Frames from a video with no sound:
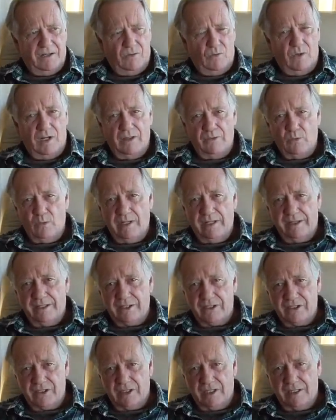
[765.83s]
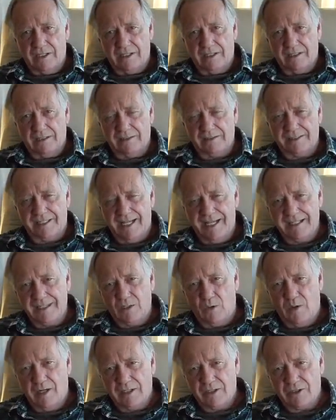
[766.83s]
Well, the way this uh, ten
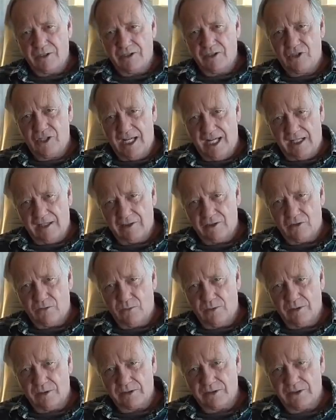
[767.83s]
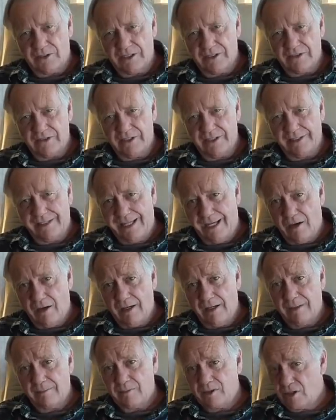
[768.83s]
question challenge works is that now
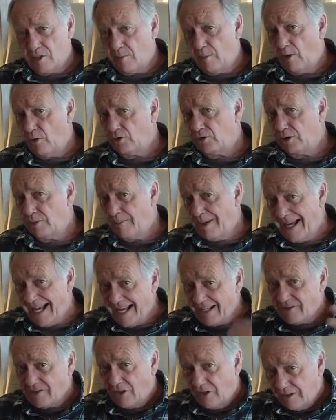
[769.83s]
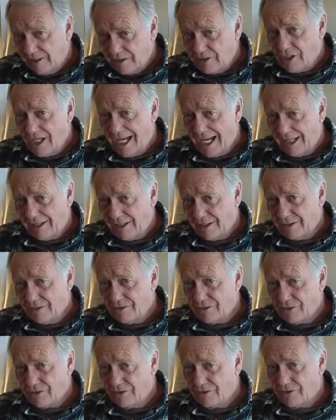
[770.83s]
I am supposed to pass on a
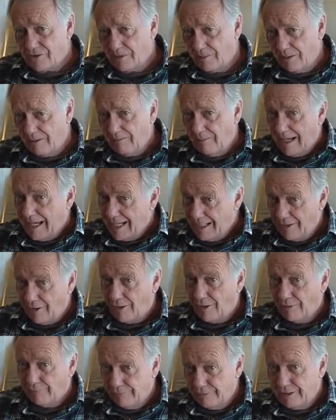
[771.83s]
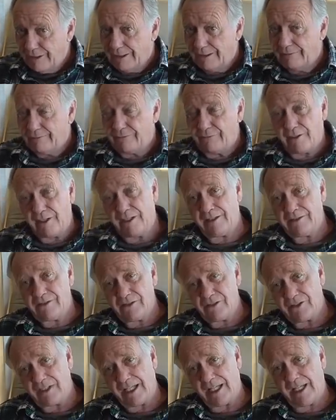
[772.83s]
challenge to some of my RVing
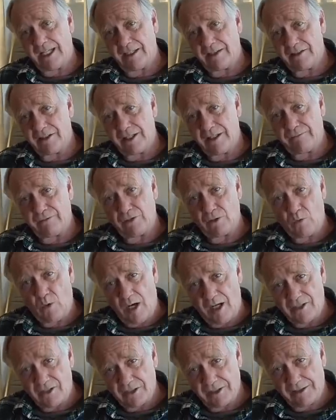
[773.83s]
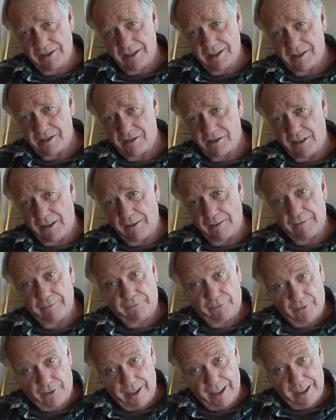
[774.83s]
friends, and if you're watching this,
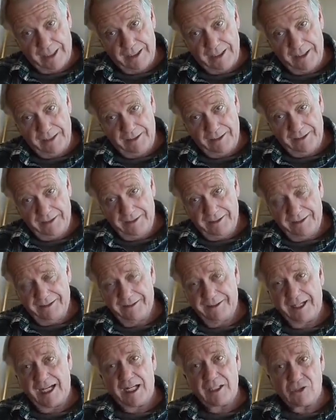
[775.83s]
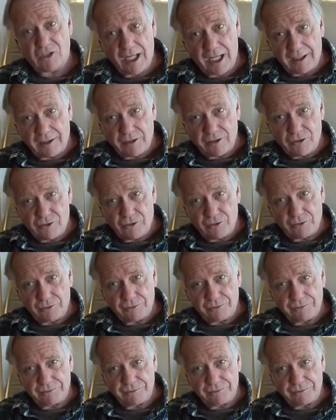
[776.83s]
friend, I challenge you.